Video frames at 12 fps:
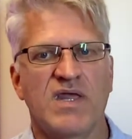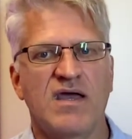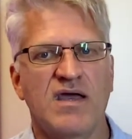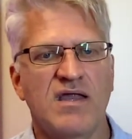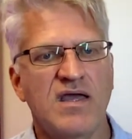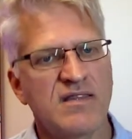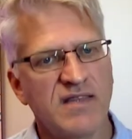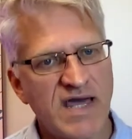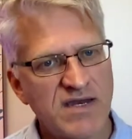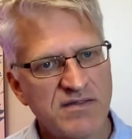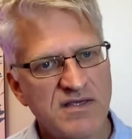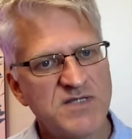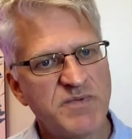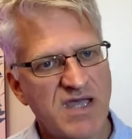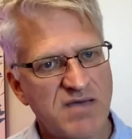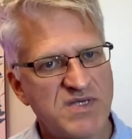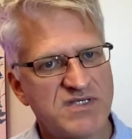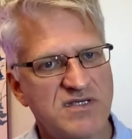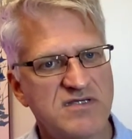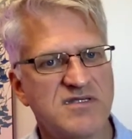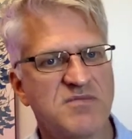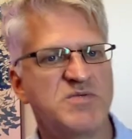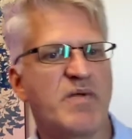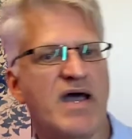and later these became the
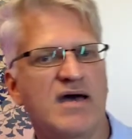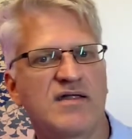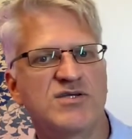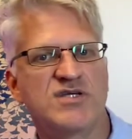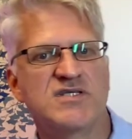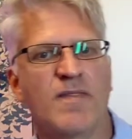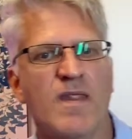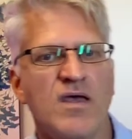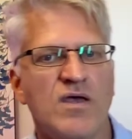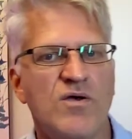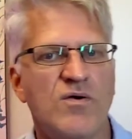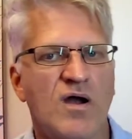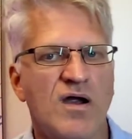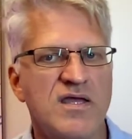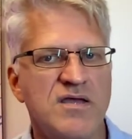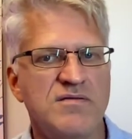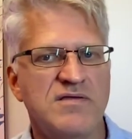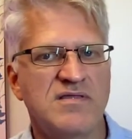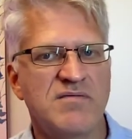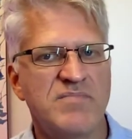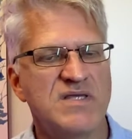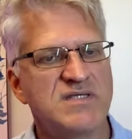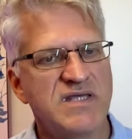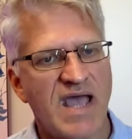systems biologists, who argued that the
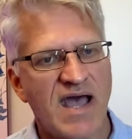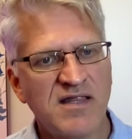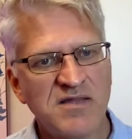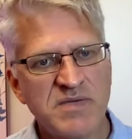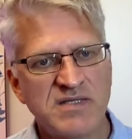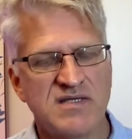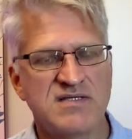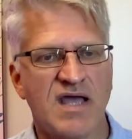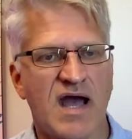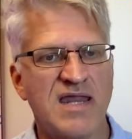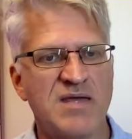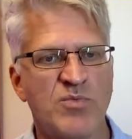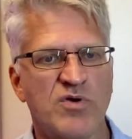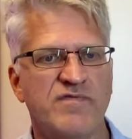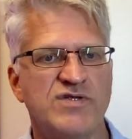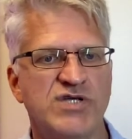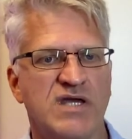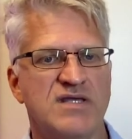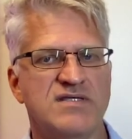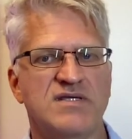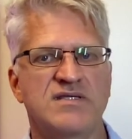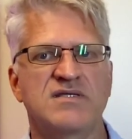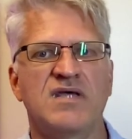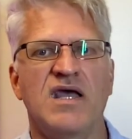missing element that's guiding
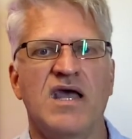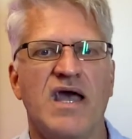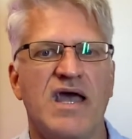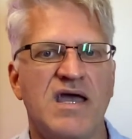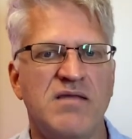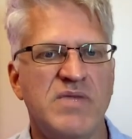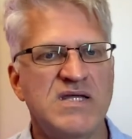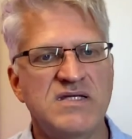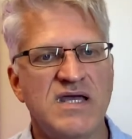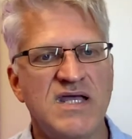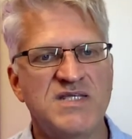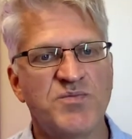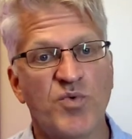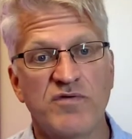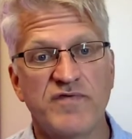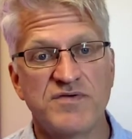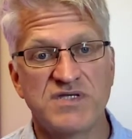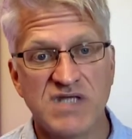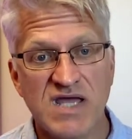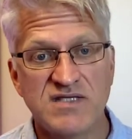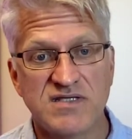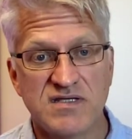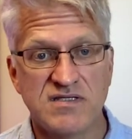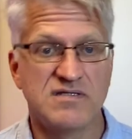morphogenesis and maintains
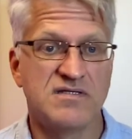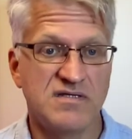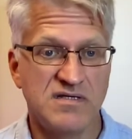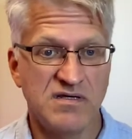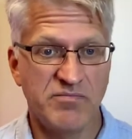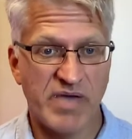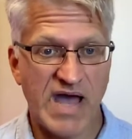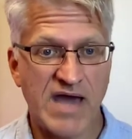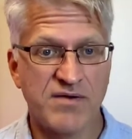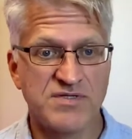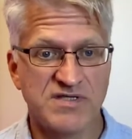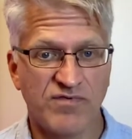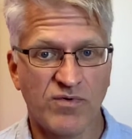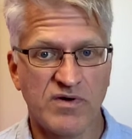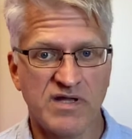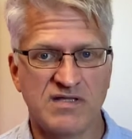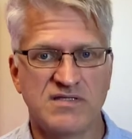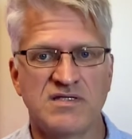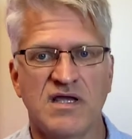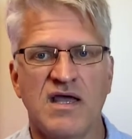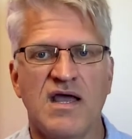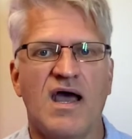morphostasis, the patterns of organs,